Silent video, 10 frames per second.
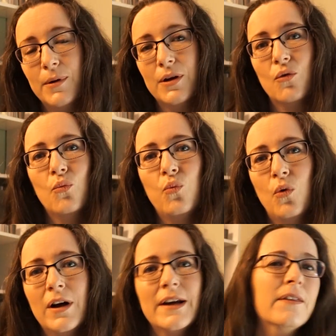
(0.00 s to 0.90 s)
But
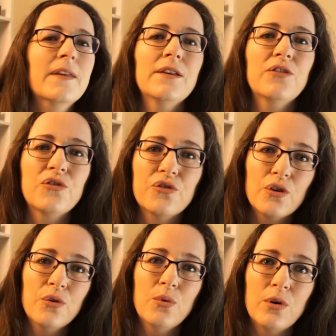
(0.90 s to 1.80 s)
why do they
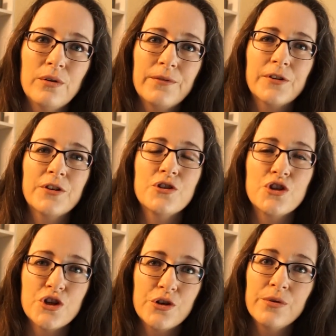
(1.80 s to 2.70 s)
so often
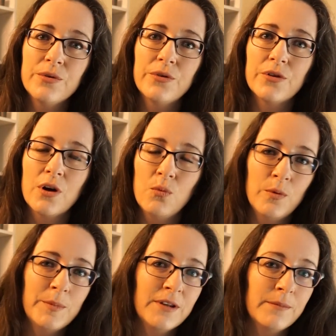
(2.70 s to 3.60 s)
choose a
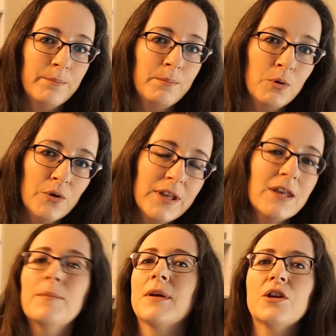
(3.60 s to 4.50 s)
woman's body
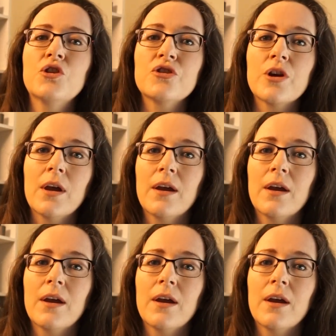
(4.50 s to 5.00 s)
image